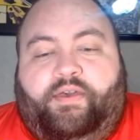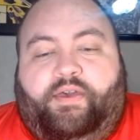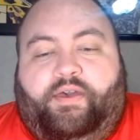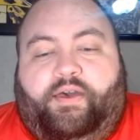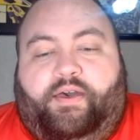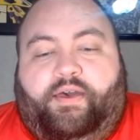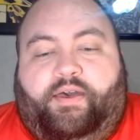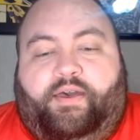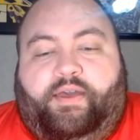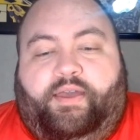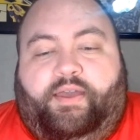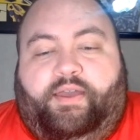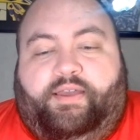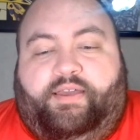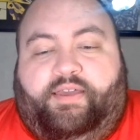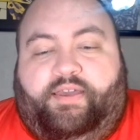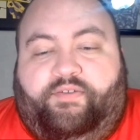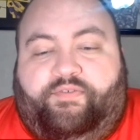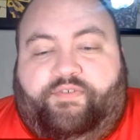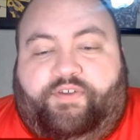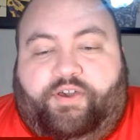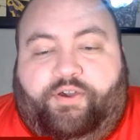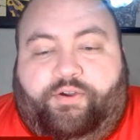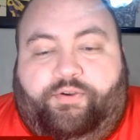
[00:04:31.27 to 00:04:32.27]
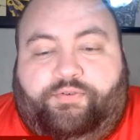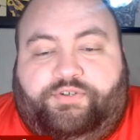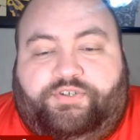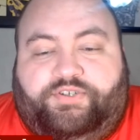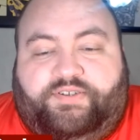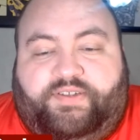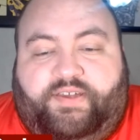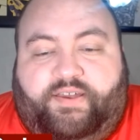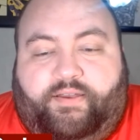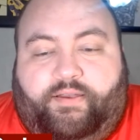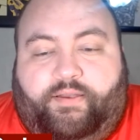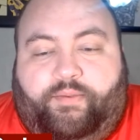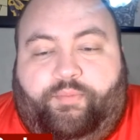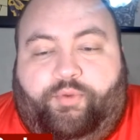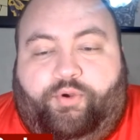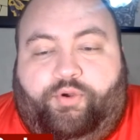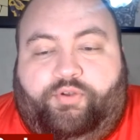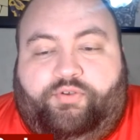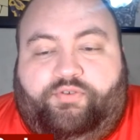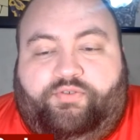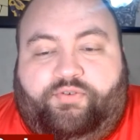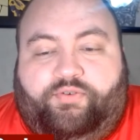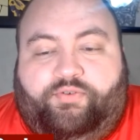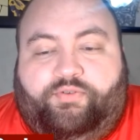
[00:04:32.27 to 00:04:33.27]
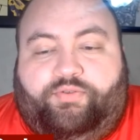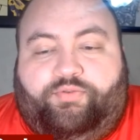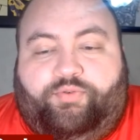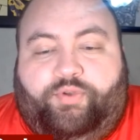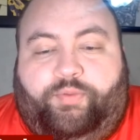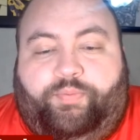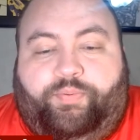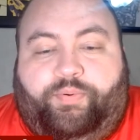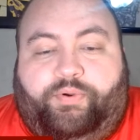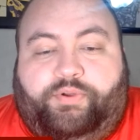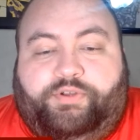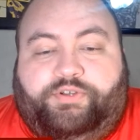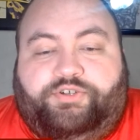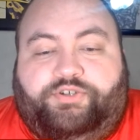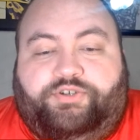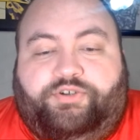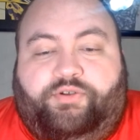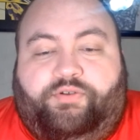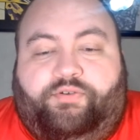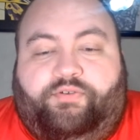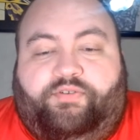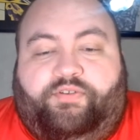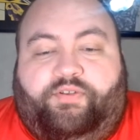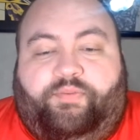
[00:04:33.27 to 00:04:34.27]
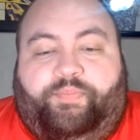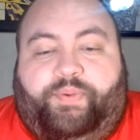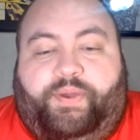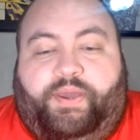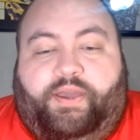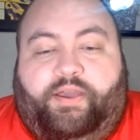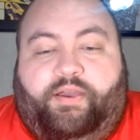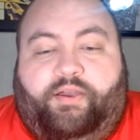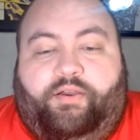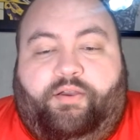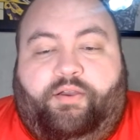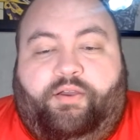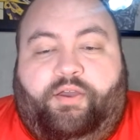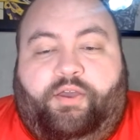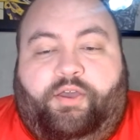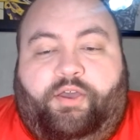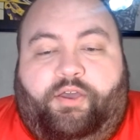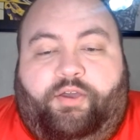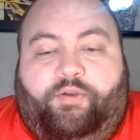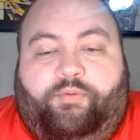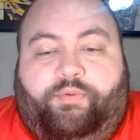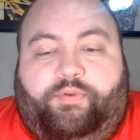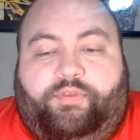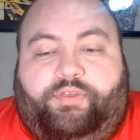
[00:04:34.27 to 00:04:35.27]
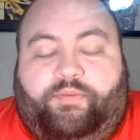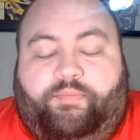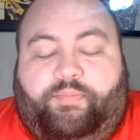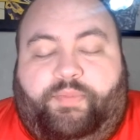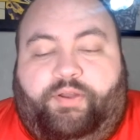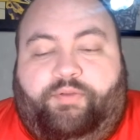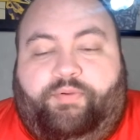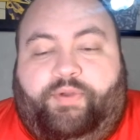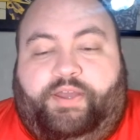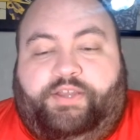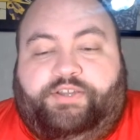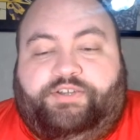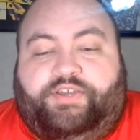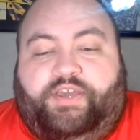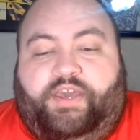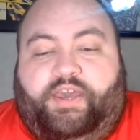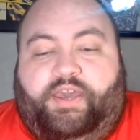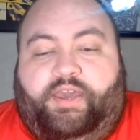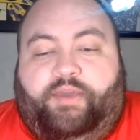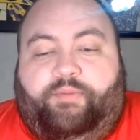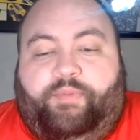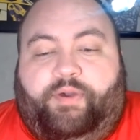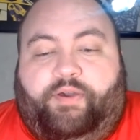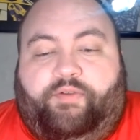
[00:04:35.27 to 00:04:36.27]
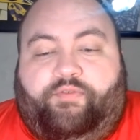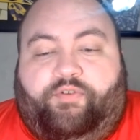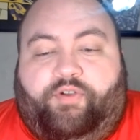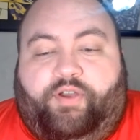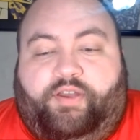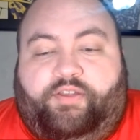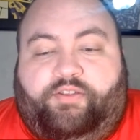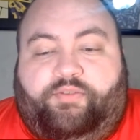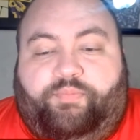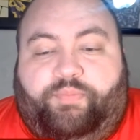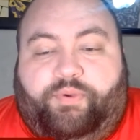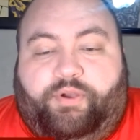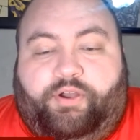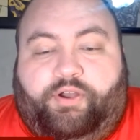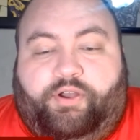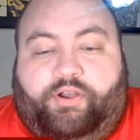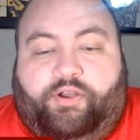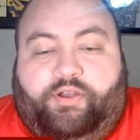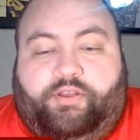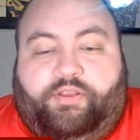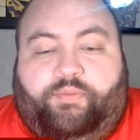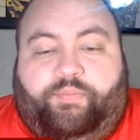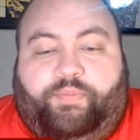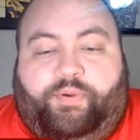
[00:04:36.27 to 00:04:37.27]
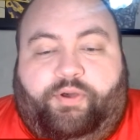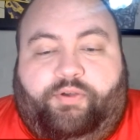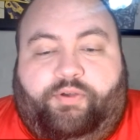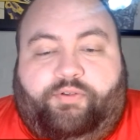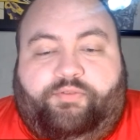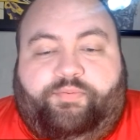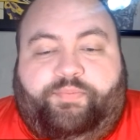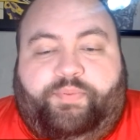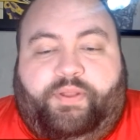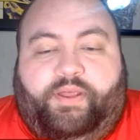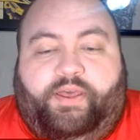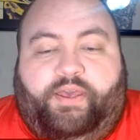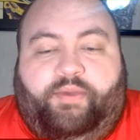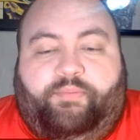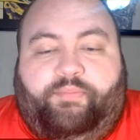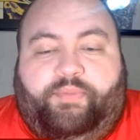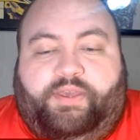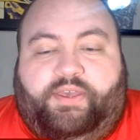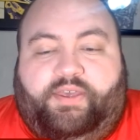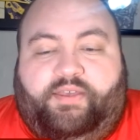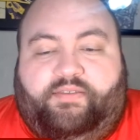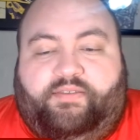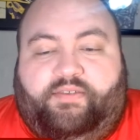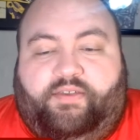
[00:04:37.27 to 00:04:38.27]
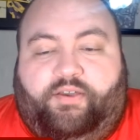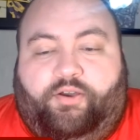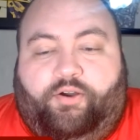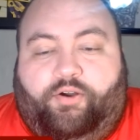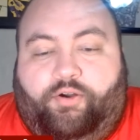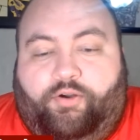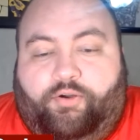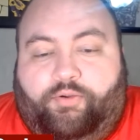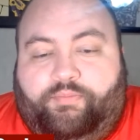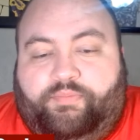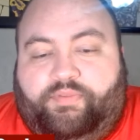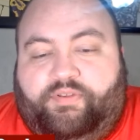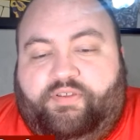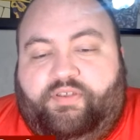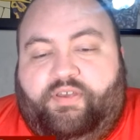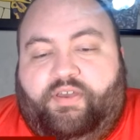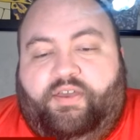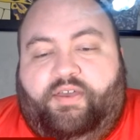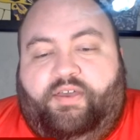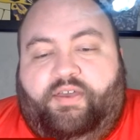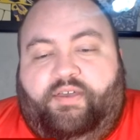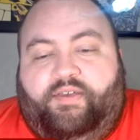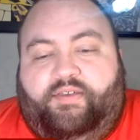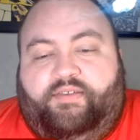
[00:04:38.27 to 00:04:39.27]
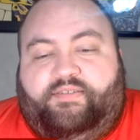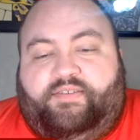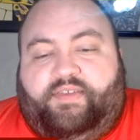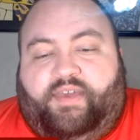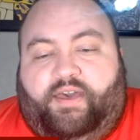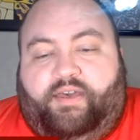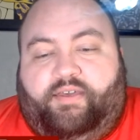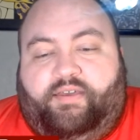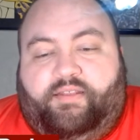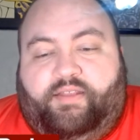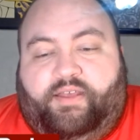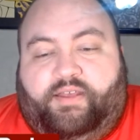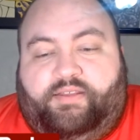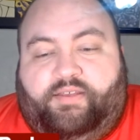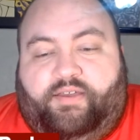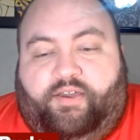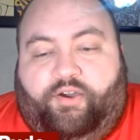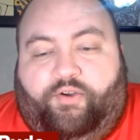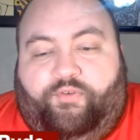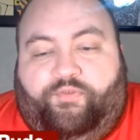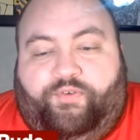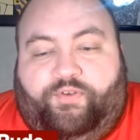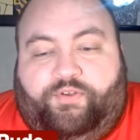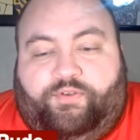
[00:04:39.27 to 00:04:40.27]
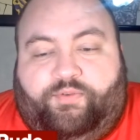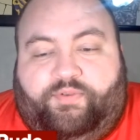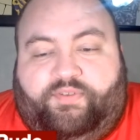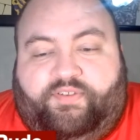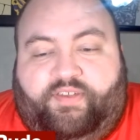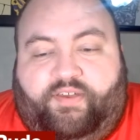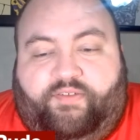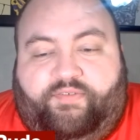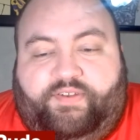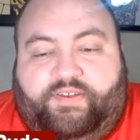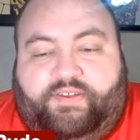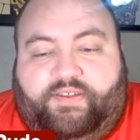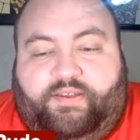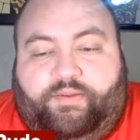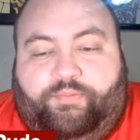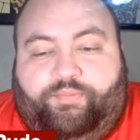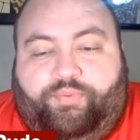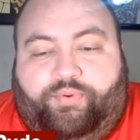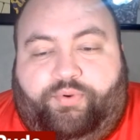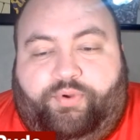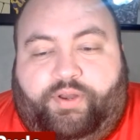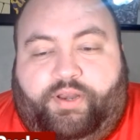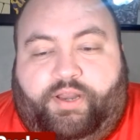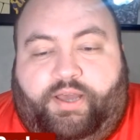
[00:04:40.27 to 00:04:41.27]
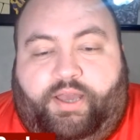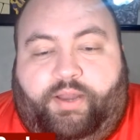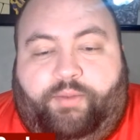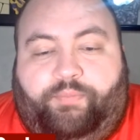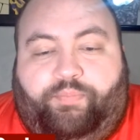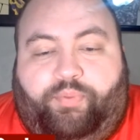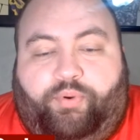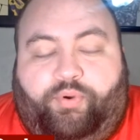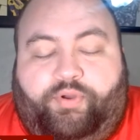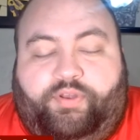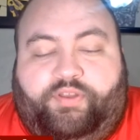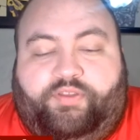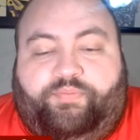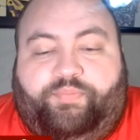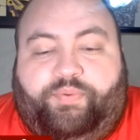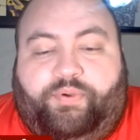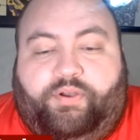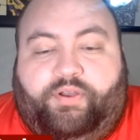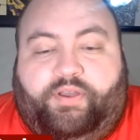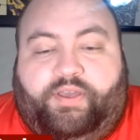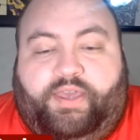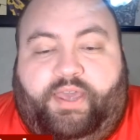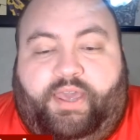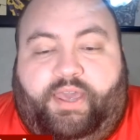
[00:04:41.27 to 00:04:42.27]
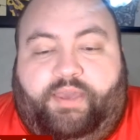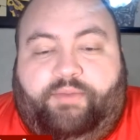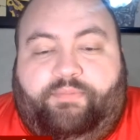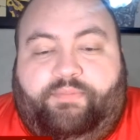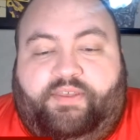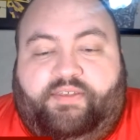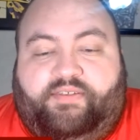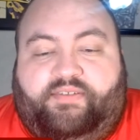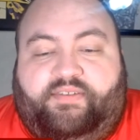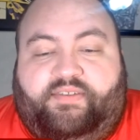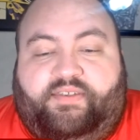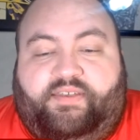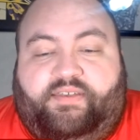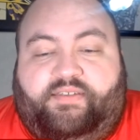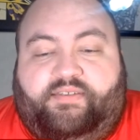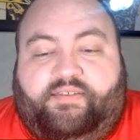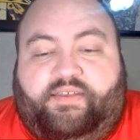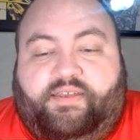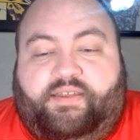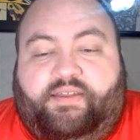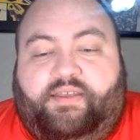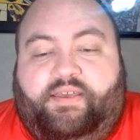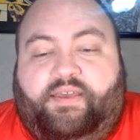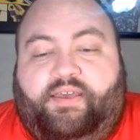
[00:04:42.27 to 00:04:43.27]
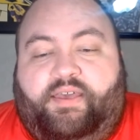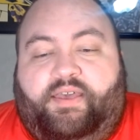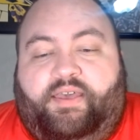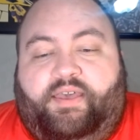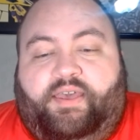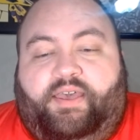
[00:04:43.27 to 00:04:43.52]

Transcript: uh, give coach Teri Moren two three point shooters to pair with the mid range game of Grace Berger and the post play of Mackenzie Holmes. Scalia led the Gophers with 17.9 points per game this season